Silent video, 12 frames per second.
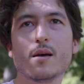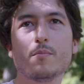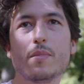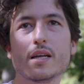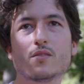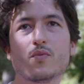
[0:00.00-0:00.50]

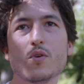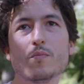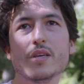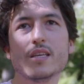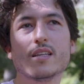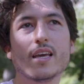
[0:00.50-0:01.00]
But for
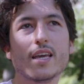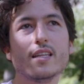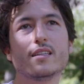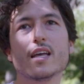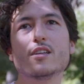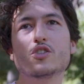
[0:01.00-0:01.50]
me the
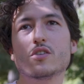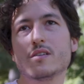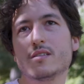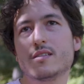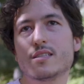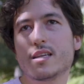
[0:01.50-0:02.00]
intention
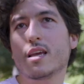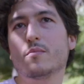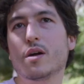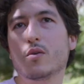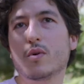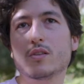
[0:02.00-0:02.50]
is the
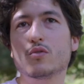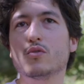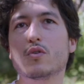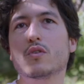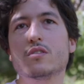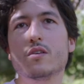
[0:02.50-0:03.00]
same. I want to
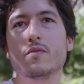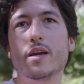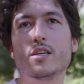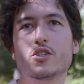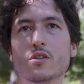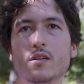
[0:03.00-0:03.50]
do
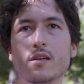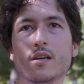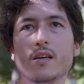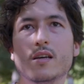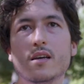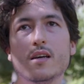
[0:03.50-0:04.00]
conservation.
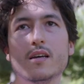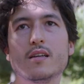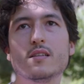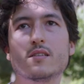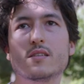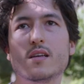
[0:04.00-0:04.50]

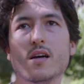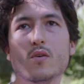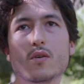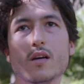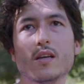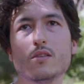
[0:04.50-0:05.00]
And how
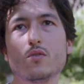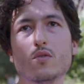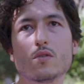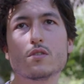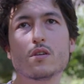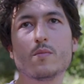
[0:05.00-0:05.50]
can I do
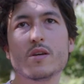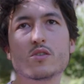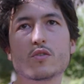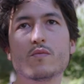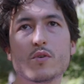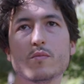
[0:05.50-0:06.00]

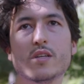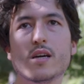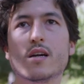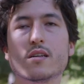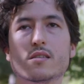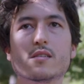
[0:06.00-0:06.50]
conservation from the
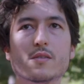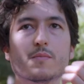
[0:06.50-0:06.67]
arts?